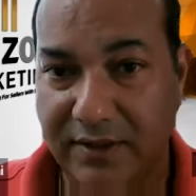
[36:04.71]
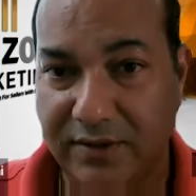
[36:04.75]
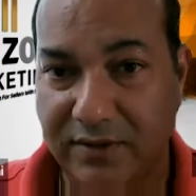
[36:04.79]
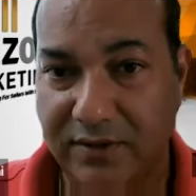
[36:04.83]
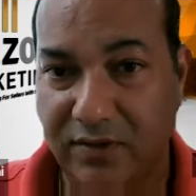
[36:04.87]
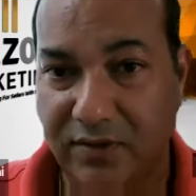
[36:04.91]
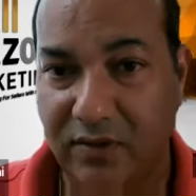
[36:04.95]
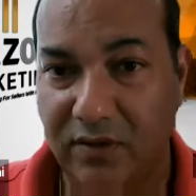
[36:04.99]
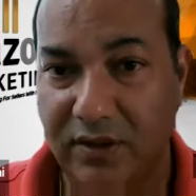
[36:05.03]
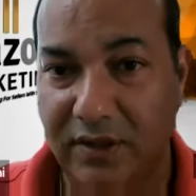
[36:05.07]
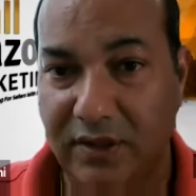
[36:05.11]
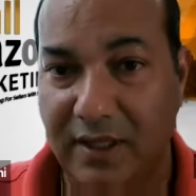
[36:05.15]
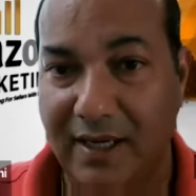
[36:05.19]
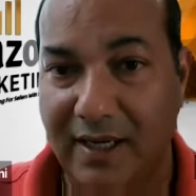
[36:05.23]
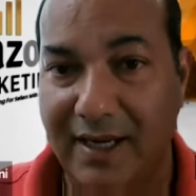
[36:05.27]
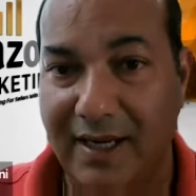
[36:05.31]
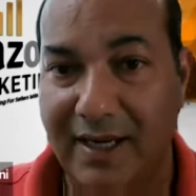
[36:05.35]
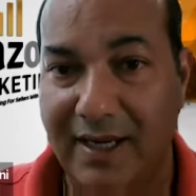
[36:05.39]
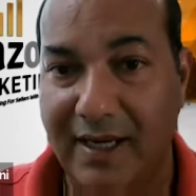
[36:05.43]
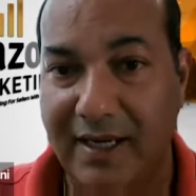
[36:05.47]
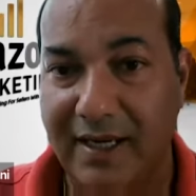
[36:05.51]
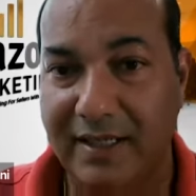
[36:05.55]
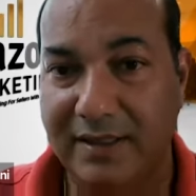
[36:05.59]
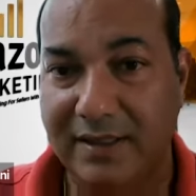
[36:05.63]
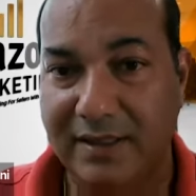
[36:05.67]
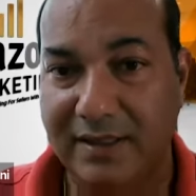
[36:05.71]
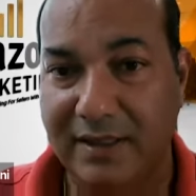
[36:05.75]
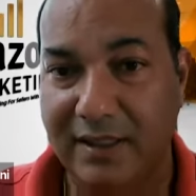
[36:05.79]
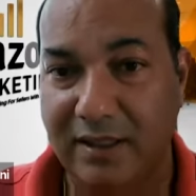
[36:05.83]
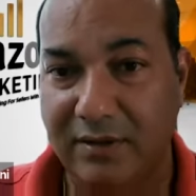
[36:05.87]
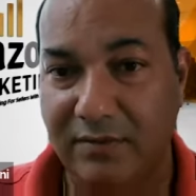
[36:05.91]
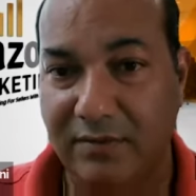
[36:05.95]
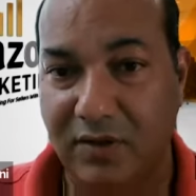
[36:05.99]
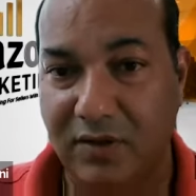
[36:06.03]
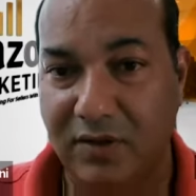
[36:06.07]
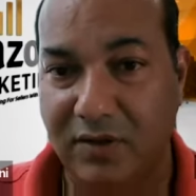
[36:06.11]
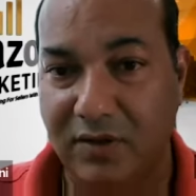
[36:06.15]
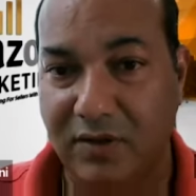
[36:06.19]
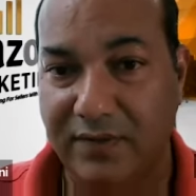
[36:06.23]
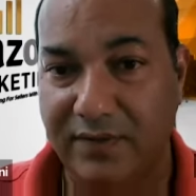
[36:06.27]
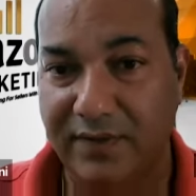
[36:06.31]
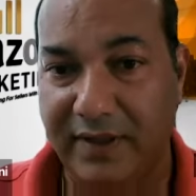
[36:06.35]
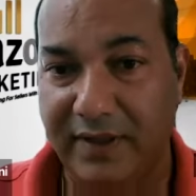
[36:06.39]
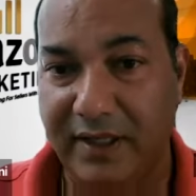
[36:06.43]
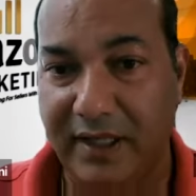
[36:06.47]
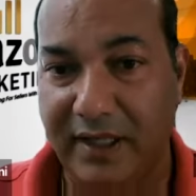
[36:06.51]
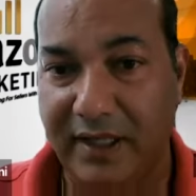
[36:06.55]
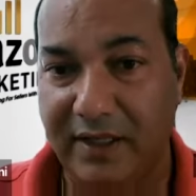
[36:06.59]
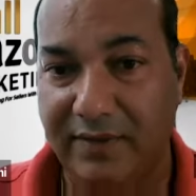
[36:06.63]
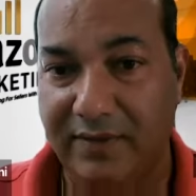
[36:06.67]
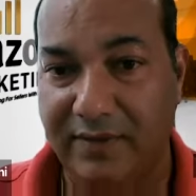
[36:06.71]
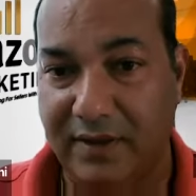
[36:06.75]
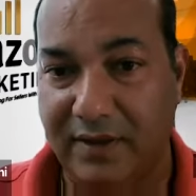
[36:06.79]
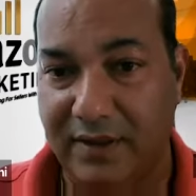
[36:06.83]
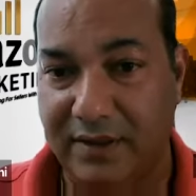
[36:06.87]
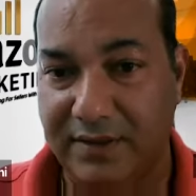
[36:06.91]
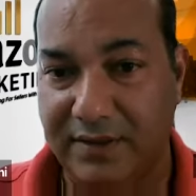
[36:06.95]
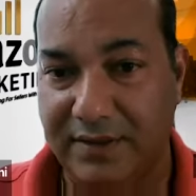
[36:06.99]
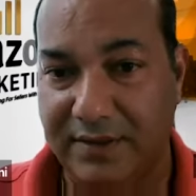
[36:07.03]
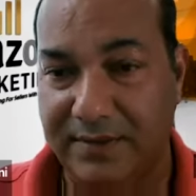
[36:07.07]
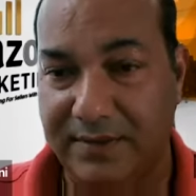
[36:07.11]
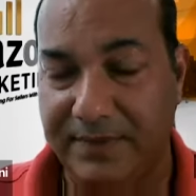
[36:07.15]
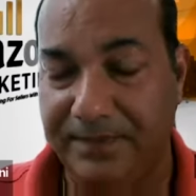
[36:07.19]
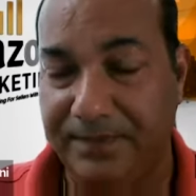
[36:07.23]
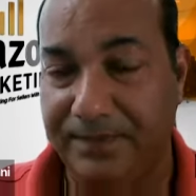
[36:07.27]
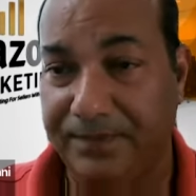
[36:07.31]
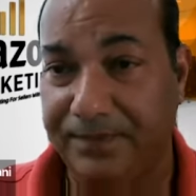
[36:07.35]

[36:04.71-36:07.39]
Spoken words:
So the highest number of keywords,